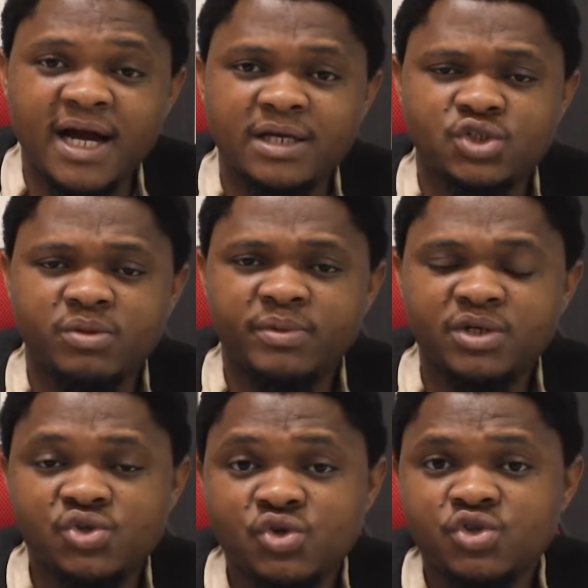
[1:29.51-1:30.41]
and
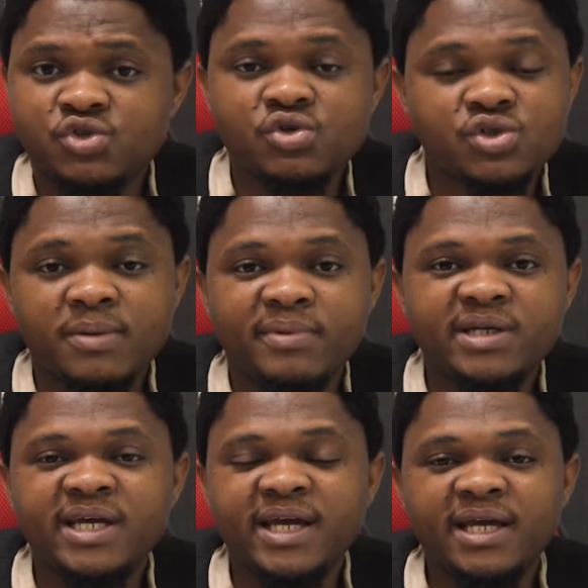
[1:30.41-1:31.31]
somebody sold to
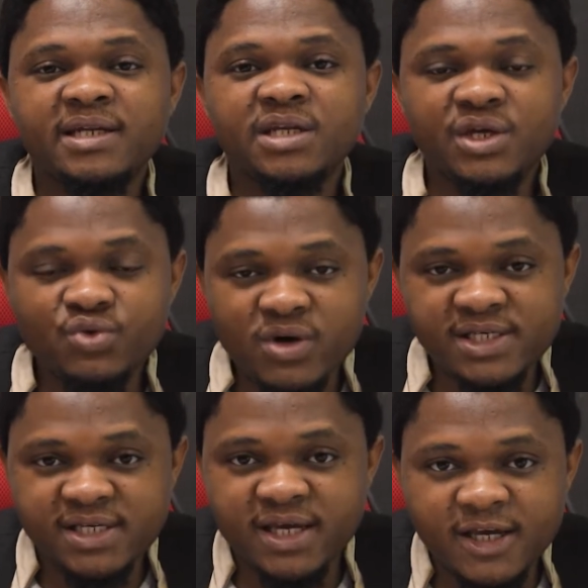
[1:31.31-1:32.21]
somebody in the
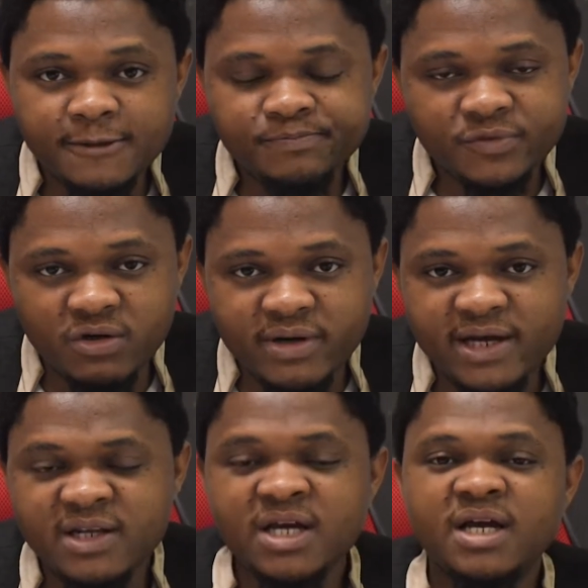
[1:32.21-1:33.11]
USA, all
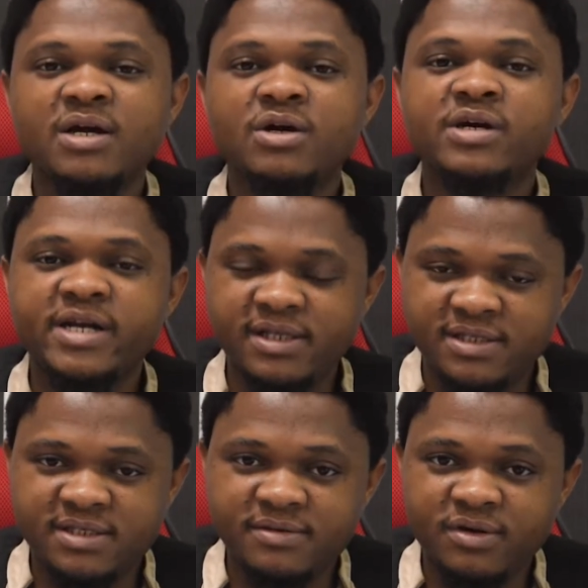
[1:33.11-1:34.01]
right, great.